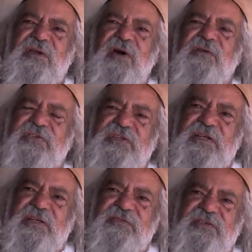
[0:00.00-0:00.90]
offered the
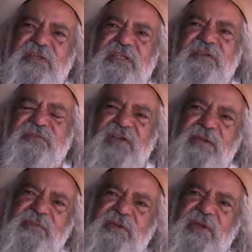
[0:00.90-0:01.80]
lift, and the
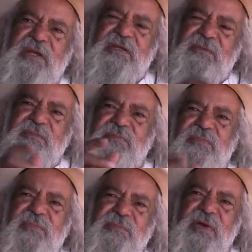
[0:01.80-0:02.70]
family, and
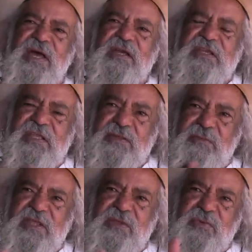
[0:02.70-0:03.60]
Margie and the
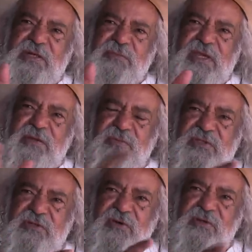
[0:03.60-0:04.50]
mother went back with
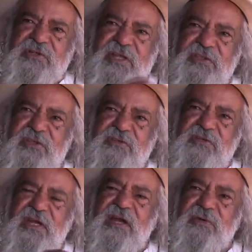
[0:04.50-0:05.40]
the doctor, and this
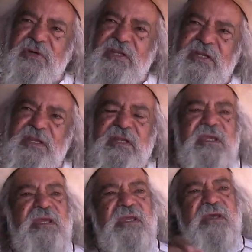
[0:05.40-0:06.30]
Nunkery
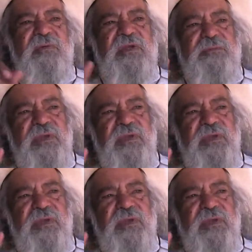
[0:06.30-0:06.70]
went